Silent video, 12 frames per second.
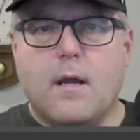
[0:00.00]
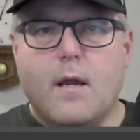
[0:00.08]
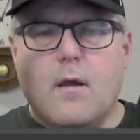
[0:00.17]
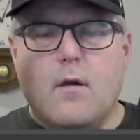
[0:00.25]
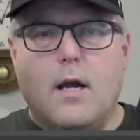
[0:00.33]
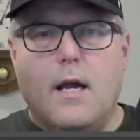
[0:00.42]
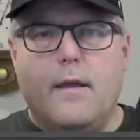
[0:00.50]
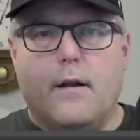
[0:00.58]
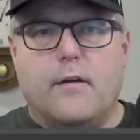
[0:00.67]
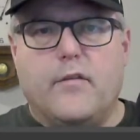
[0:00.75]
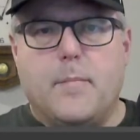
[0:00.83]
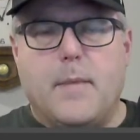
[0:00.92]
Well, hi
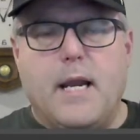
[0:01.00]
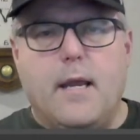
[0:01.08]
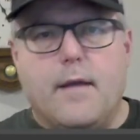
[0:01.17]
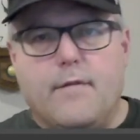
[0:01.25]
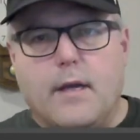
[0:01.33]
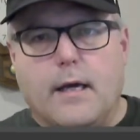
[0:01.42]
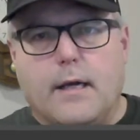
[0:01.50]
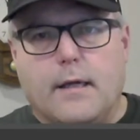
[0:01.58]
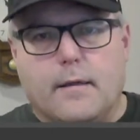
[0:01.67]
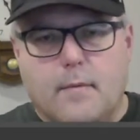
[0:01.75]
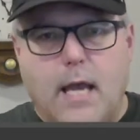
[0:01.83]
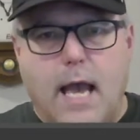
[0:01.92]
there, everybody. I've got
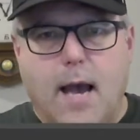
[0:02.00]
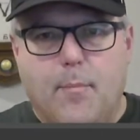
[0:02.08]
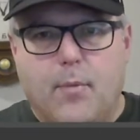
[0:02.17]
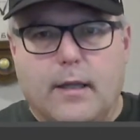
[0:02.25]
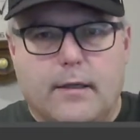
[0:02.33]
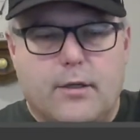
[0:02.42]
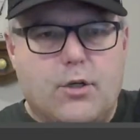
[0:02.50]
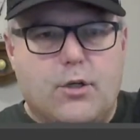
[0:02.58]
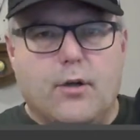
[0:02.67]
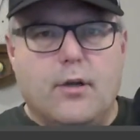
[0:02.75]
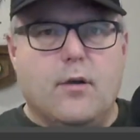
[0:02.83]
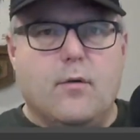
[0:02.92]
an app I'd like to
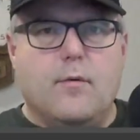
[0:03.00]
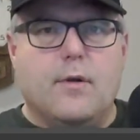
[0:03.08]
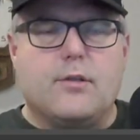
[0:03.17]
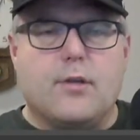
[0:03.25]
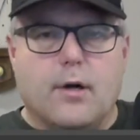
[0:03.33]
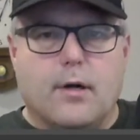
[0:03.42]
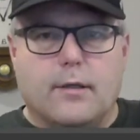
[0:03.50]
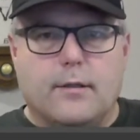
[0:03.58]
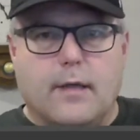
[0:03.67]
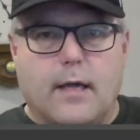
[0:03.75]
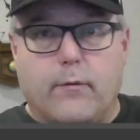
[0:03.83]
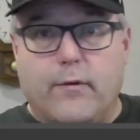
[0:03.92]
show you. It's called
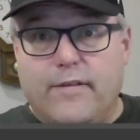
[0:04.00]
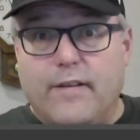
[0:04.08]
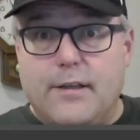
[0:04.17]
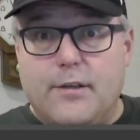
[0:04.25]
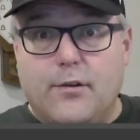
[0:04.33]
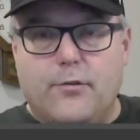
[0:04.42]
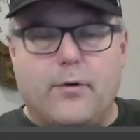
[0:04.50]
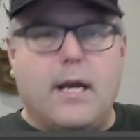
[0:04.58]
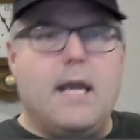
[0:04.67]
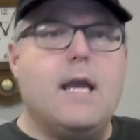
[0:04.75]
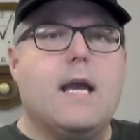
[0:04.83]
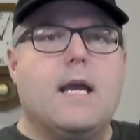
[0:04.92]
Reflector
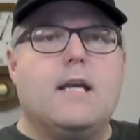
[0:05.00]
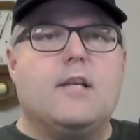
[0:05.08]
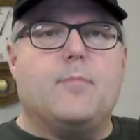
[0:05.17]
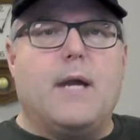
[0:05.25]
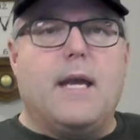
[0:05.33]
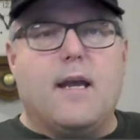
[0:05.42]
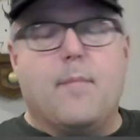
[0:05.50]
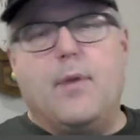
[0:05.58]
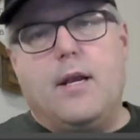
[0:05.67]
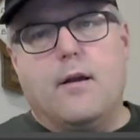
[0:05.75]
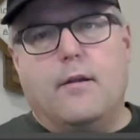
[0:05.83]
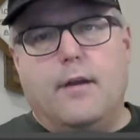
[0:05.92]
3. It's by a company
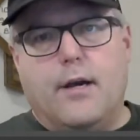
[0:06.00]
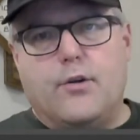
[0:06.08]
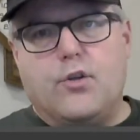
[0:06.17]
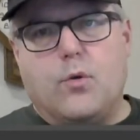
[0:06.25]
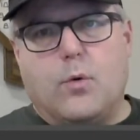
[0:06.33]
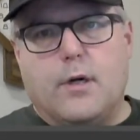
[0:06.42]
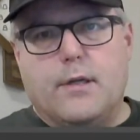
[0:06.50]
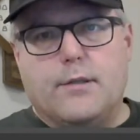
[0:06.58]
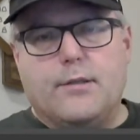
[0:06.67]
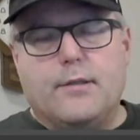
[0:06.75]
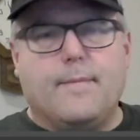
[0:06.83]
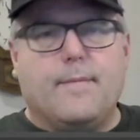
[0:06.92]
called Air
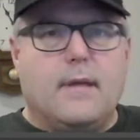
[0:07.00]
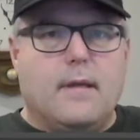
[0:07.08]
Squirrels.